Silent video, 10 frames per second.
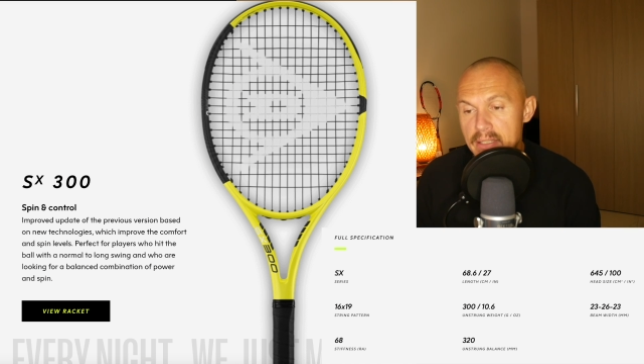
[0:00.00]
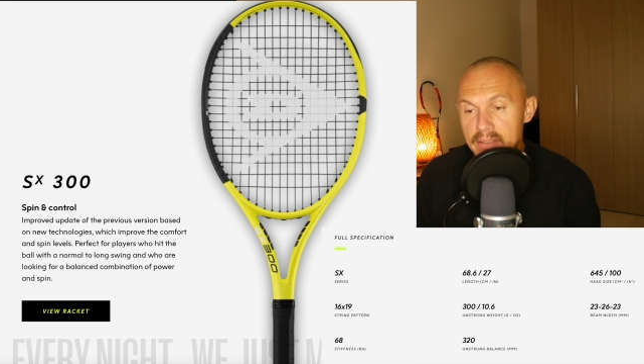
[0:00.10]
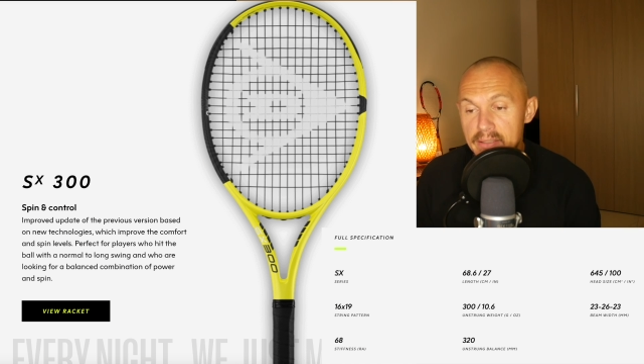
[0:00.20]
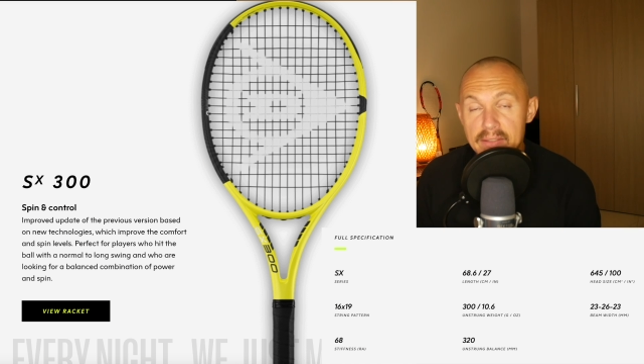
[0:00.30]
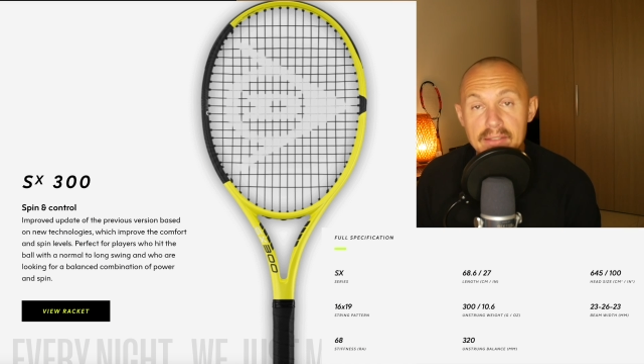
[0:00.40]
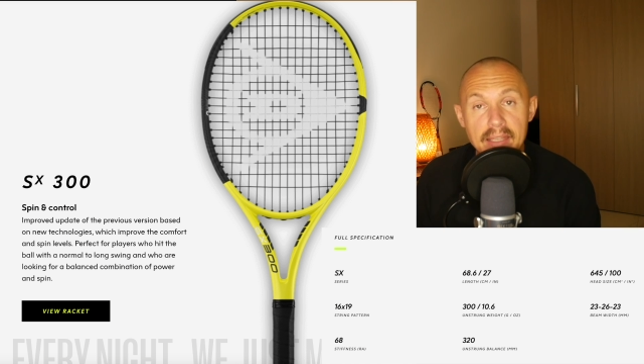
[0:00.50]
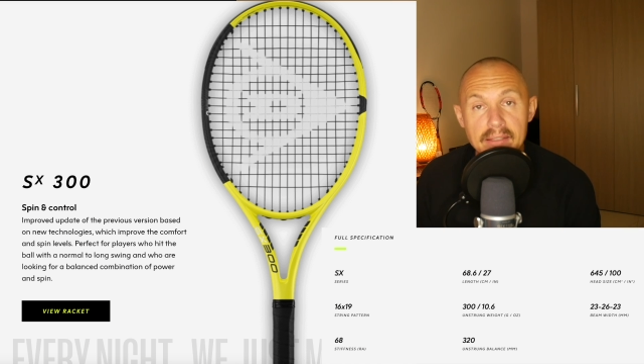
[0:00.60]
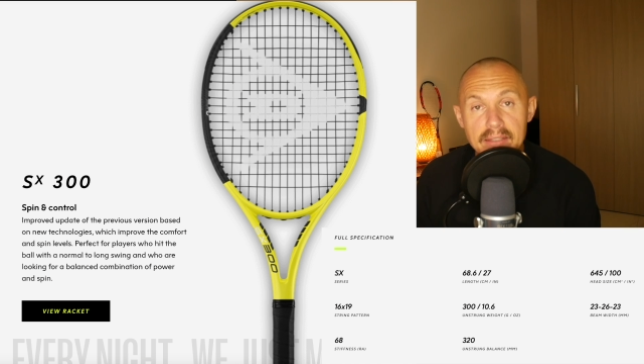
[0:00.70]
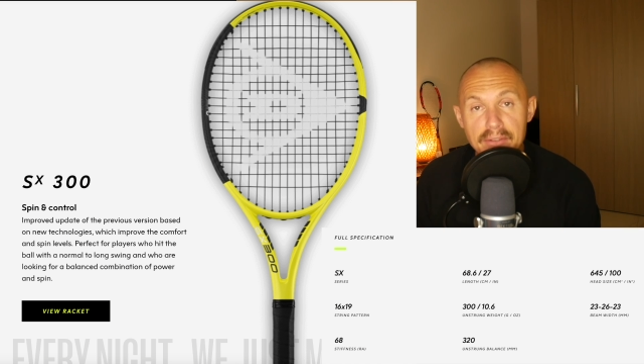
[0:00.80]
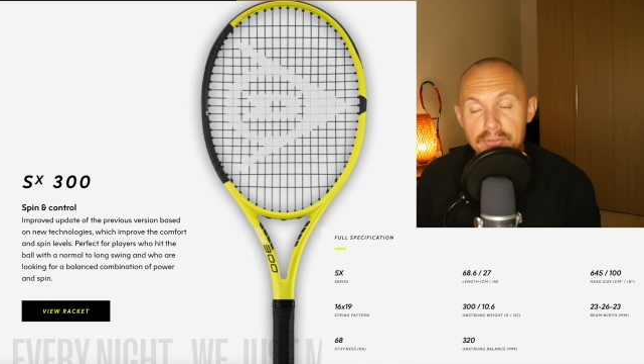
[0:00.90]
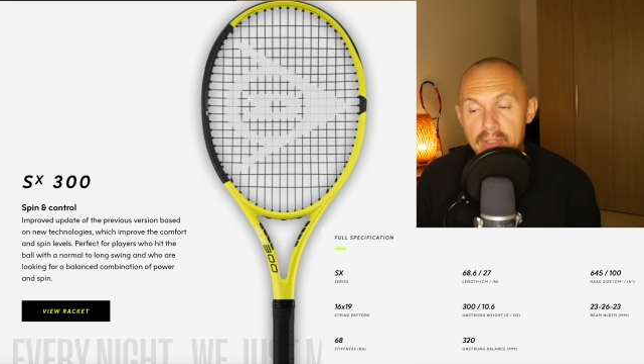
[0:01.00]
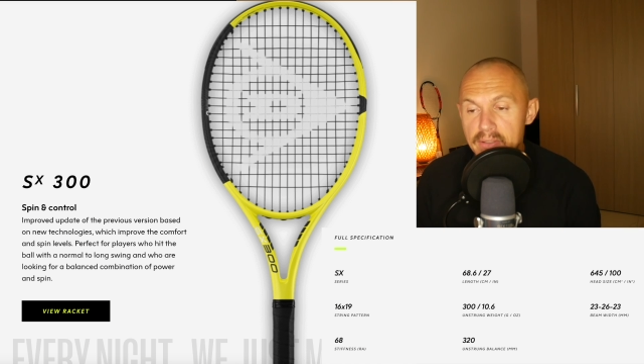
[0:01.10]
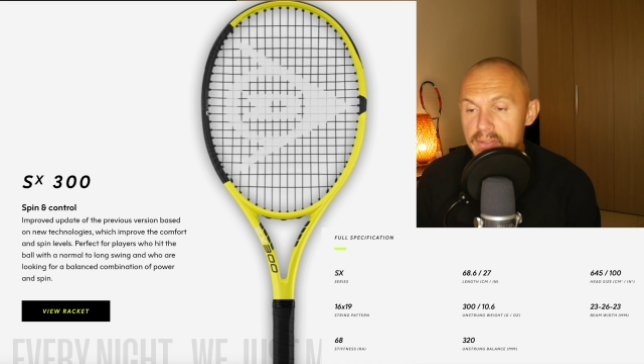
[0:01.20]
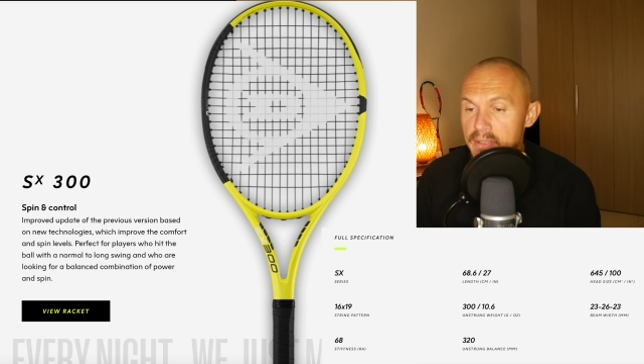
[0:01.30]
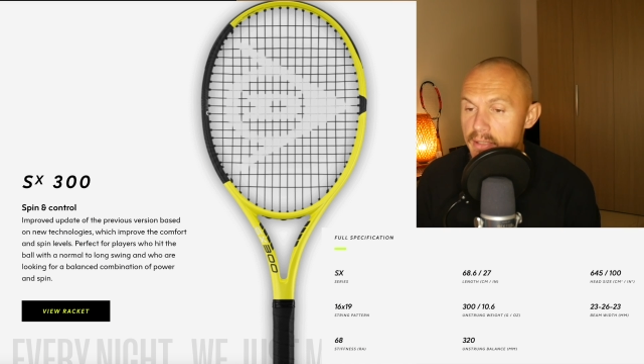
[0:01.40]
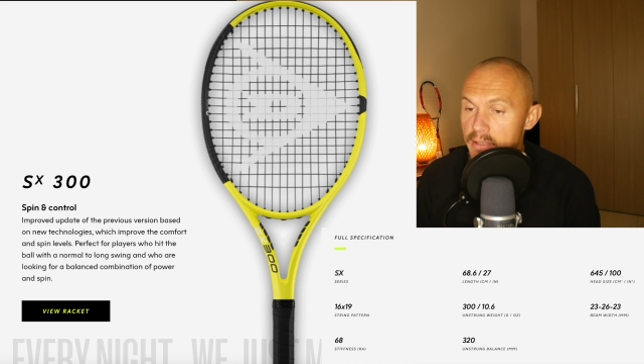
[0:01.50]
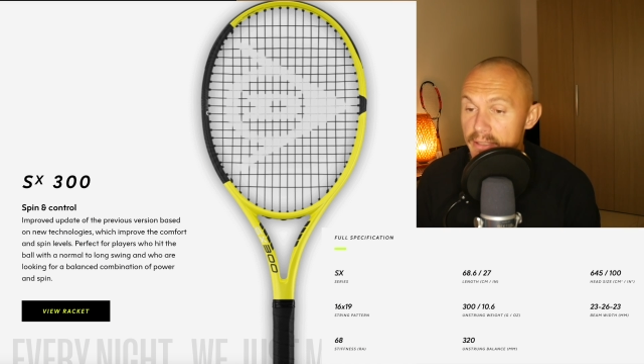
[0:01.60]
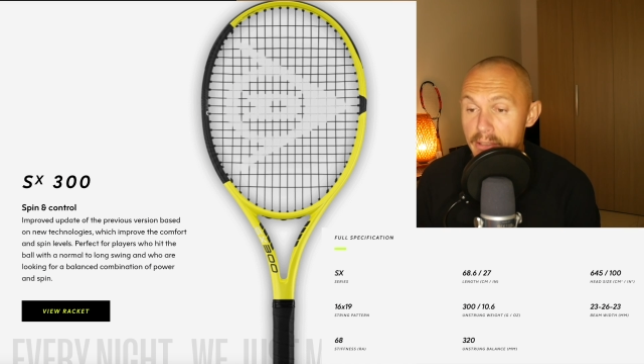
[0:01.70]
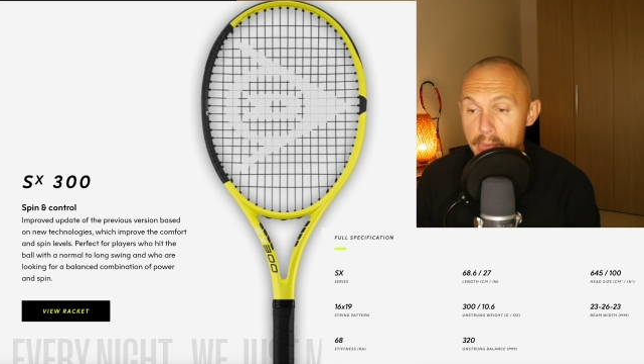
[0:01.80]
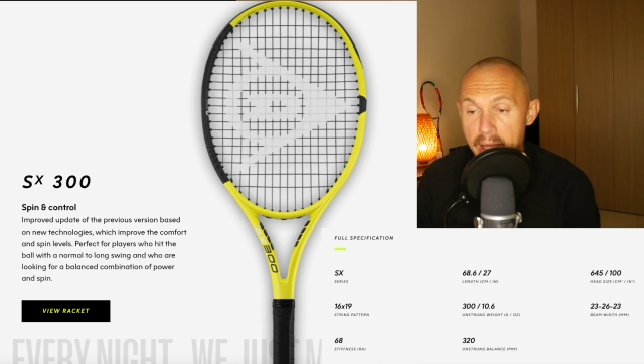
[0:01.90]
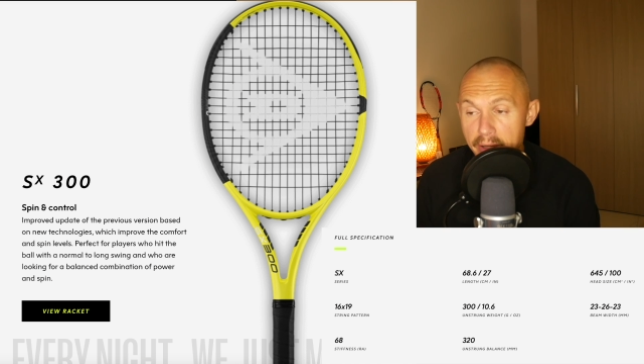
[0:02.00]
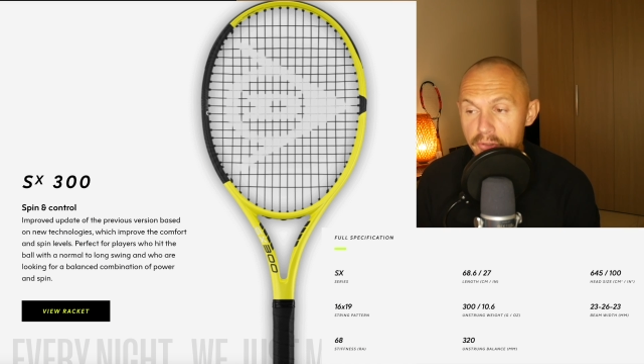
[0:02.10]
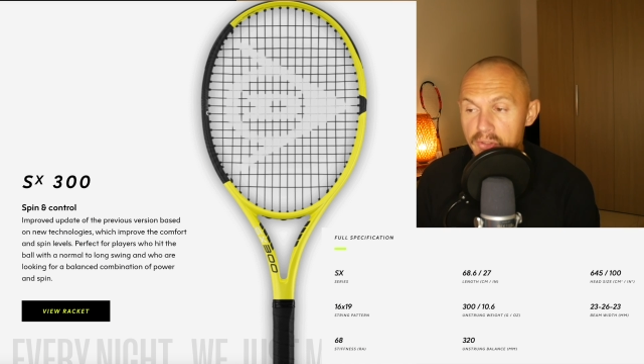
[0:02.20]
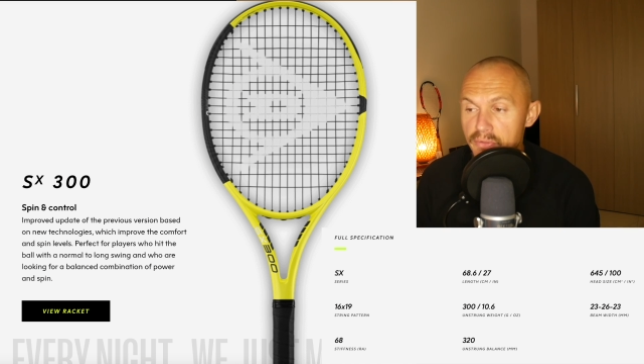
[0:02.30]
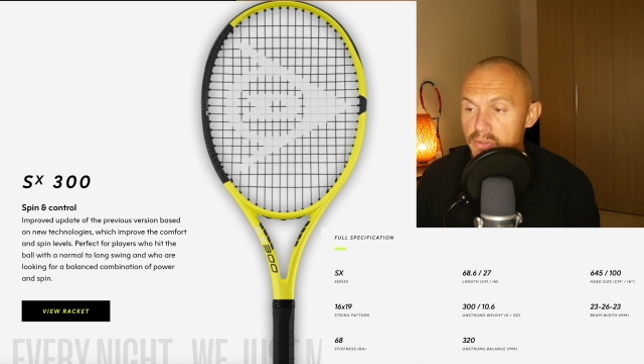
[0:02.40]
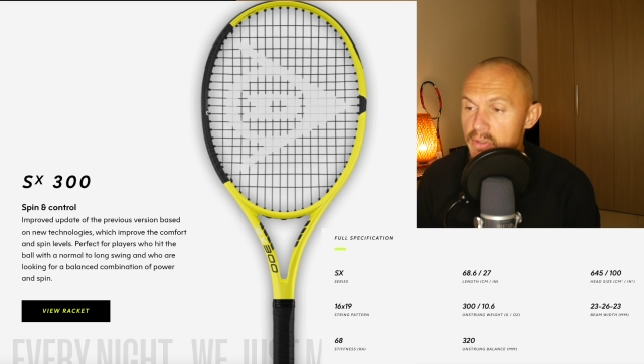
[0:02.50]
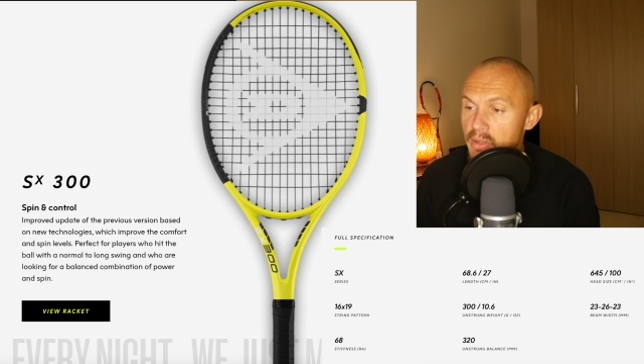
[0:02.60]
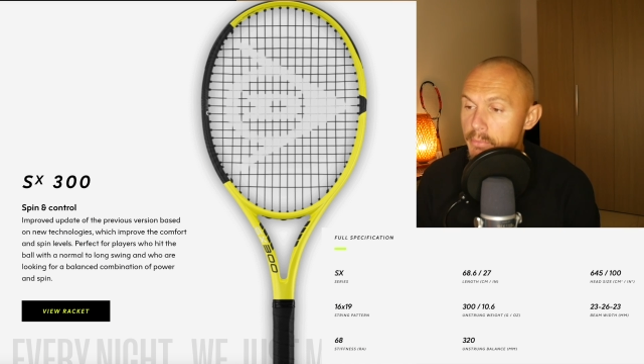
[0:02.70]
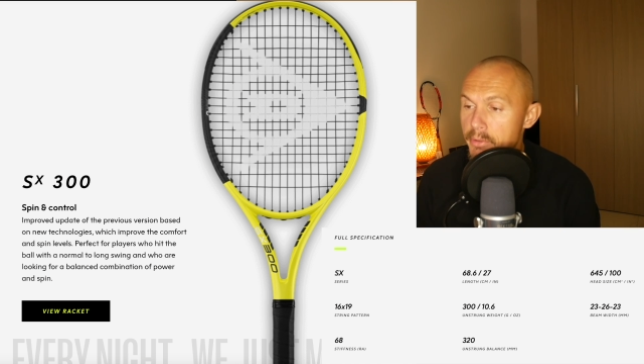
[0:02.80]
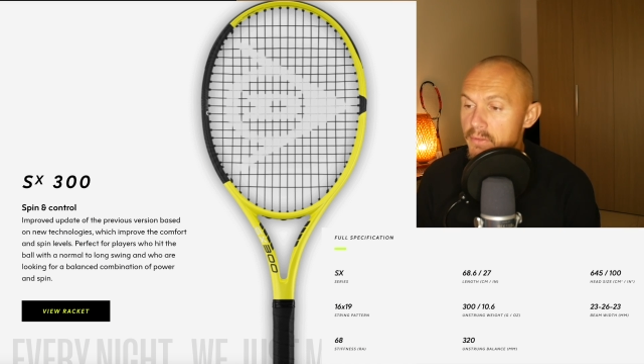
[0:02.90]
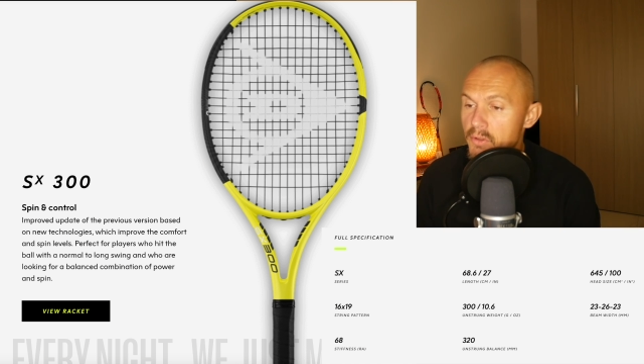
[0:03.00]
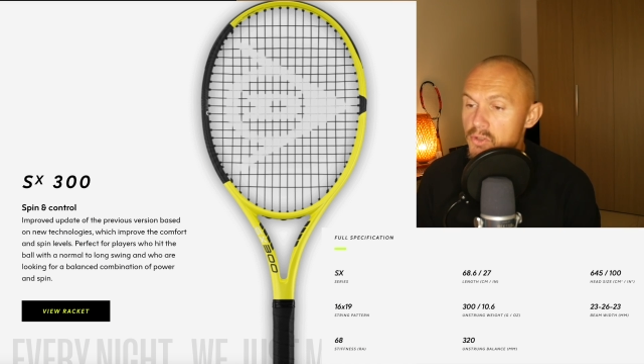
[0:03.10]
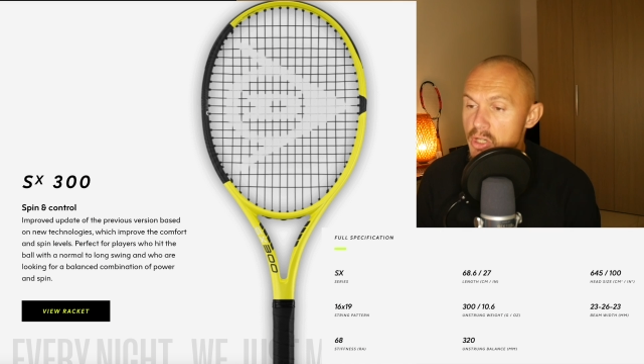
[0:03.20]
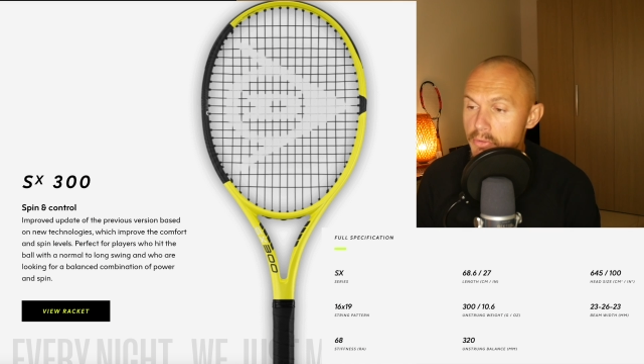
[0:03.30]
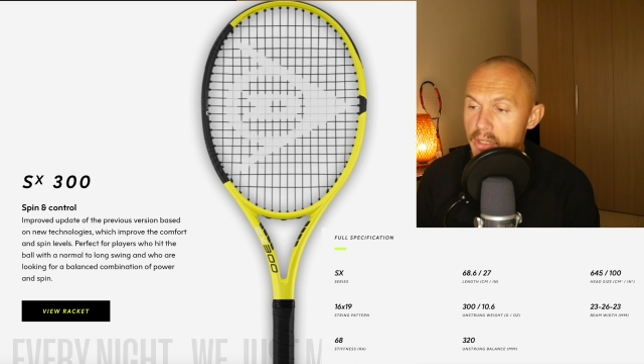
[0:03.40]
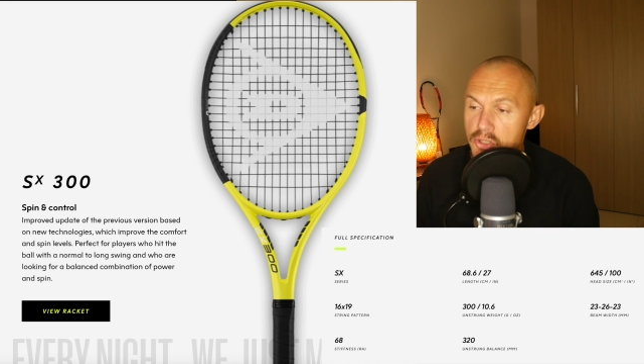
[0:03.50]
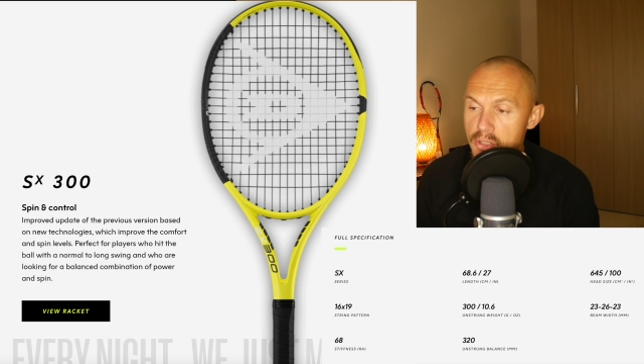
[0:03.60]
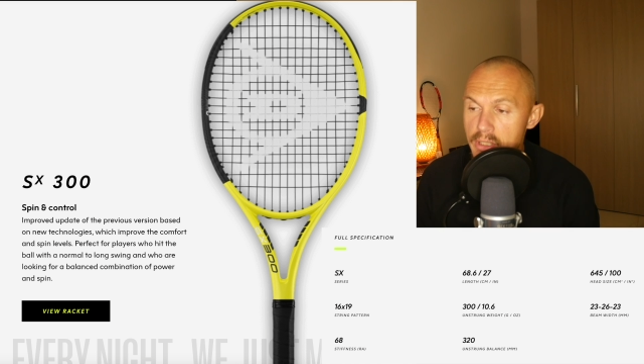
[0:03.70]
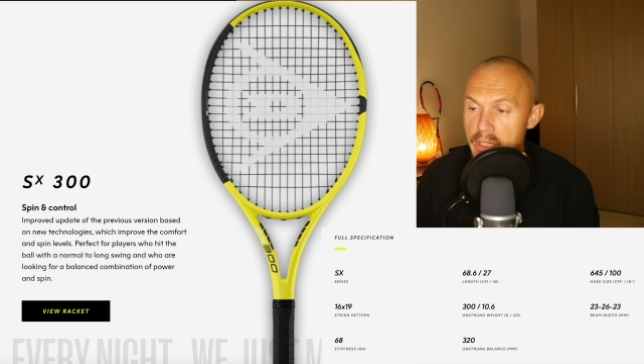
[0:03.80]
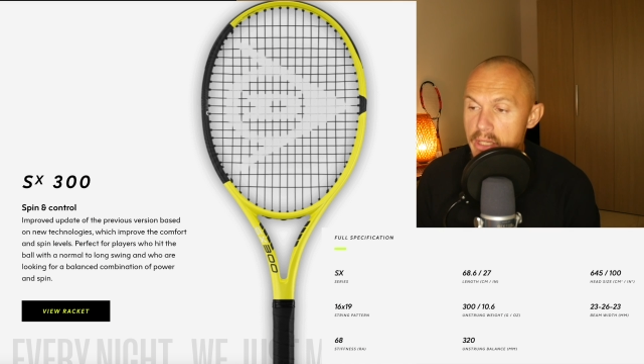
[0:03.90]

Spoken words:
68 stiffness, a little bit higher stiffness than the previous generation,